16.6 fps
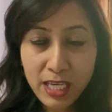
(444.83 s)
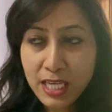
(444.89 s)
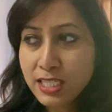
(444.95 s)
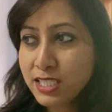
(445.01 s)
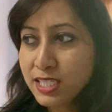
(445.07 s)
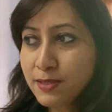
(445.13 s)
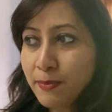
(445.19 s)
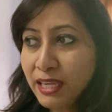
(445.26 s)

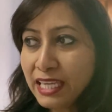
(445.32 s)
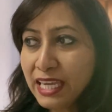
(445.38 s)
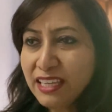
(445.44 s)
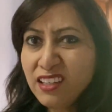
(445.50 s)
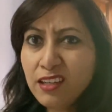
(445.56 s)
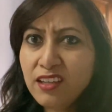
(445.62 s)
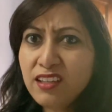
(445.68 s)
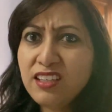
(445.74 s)
Just by
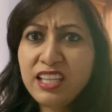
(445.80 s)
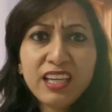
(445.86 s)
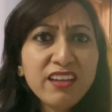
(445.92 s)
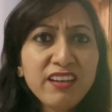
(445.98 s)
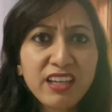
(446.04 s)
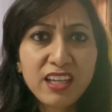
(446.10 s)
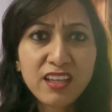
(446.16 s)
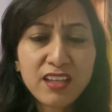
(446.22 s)
getting a
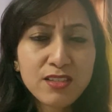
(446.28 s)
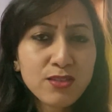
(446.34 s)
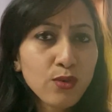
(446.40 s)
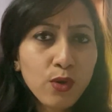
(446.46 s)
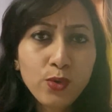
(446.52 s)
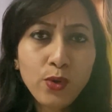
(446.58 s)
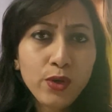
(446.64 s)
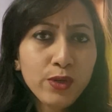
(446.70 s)
degree is
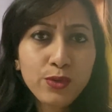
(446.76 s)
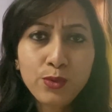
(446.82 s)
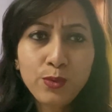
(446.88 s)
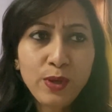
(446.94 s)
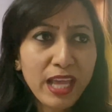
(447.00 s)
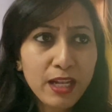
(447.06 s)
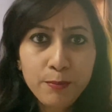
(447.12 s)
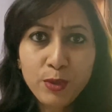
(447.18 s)
not going to
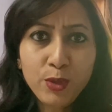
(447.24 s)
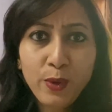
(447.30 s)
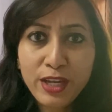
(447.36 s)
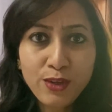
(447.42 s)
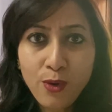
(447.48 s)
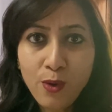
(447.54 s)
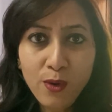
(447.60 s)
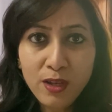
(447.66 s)
help you
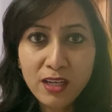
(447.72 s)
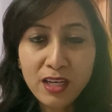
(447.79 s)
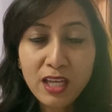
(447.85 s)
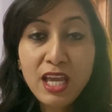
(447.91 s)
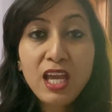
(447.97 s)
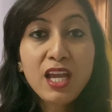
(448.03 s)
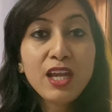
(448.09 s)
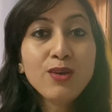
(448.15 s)
at all.
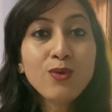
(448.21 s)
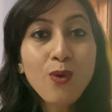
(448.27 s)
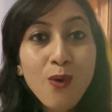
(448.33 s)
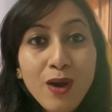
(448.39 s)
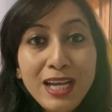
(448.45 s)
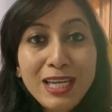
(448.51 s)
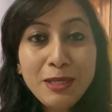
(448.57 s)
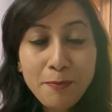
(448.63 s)
It
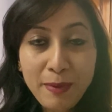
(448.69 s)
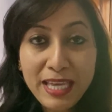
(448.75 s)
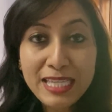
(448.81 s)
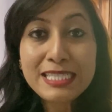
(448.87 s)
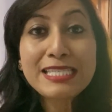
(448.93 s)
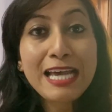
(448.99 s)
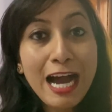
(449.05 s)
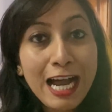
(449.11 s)
all
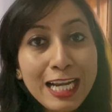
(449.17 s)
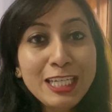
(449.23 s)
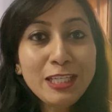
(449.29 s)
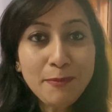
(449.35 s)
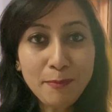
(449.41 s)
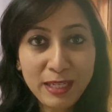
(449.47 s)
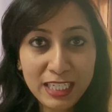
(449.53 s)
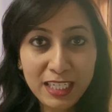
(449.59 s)
depends
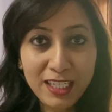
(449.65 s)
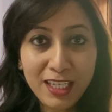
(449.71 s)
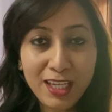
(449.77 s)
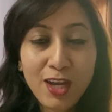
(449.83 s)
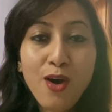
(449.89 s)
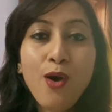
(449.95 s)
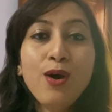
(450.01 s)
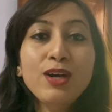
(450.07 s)

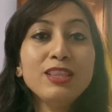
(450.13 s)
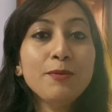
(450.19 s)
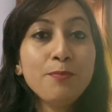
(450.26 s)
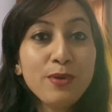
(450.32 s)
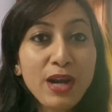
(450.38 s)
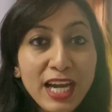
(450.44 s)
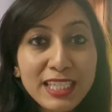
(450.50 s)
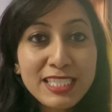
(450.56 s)
ultimately on the
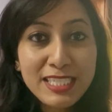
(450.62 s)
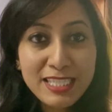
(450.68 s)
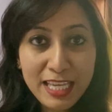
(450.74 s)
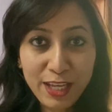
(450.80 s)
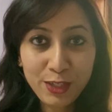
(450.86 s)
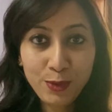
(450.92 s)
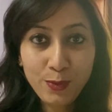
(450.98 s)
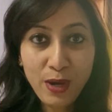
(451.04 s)
practice
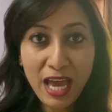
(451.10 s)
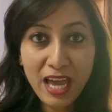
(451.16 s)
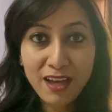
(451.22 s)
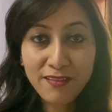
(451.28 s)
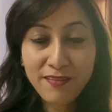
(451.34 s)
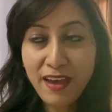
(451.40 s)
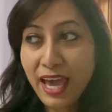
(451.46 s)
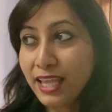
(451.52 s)
that you
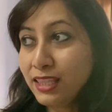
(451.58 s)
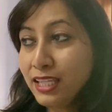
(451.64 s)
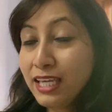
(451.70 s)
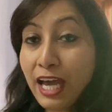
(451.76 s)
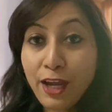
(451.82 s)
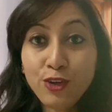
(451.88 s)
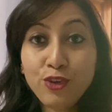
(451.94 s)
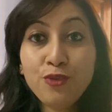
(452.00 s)
have and the
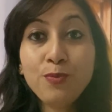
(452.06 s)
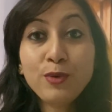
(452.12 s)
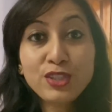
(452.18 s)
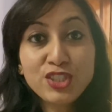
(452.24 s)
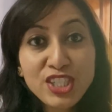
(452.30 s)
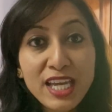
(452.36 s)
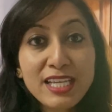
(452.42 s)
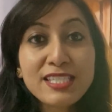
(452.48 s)
kind of
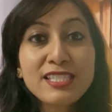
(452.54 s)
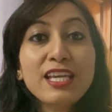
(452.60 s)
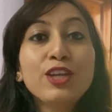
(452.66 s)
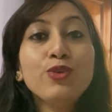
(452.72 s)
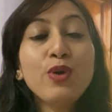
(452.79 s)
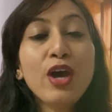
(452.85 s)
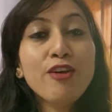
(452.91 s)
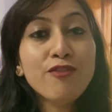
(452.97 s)
projects that
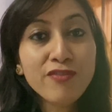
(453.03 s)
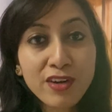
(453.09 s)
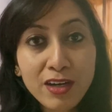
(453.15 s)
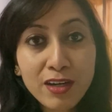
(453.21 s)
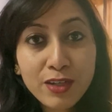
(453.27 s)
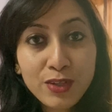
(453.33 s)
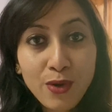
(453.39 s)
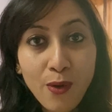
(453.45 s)
you have
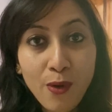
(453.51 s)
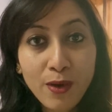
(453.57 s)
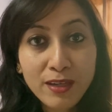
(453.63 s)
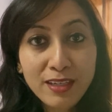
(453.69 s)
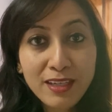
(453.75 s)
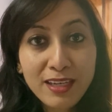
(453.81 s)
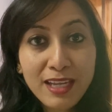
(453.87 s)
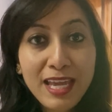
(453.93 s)
worked
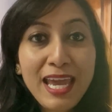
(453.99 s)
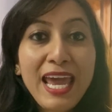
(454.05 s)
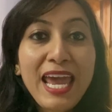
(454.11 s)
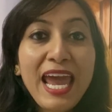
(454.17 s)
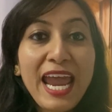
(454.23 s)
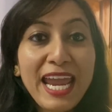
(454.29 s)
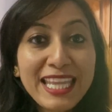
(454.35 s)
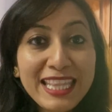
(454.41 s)
on,
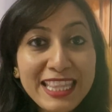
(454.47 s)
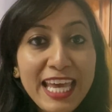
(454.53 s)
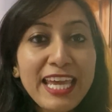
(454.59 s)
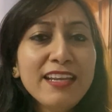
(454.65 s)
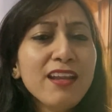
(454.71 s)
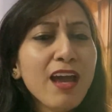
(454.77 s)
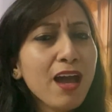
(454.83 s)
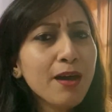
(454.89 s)
and
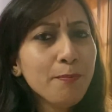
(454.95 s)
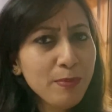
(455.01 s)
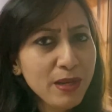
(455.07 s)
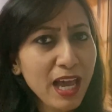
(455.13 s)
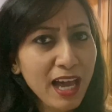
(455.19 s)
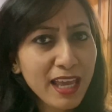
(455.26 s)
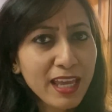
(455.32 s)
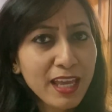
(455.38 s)
then
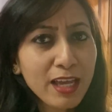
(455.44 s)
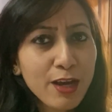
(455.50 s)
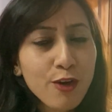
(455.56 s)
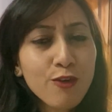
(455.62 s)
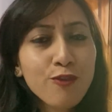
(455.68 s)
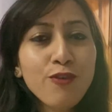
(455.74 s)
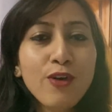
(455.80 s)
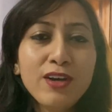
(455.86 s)
apply
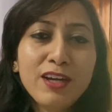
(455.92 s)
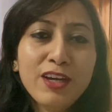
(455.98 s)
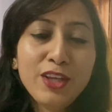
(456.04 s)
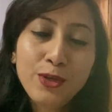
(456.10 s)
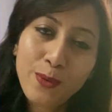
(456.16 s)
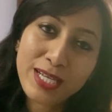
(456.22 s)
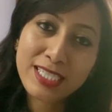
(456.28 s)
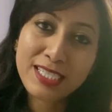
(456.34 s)
for
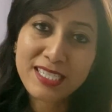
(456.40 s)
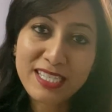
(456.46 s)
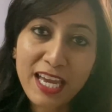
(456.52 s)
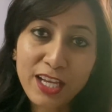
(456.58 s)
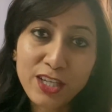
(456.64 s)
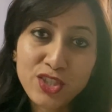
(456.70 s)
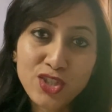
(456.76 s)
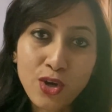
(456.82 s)
a UX
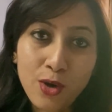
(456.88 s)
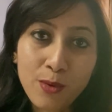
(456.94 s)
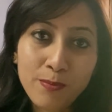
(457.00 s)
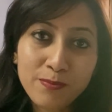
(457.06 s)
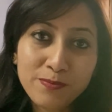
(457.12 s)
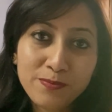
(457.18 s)
design job.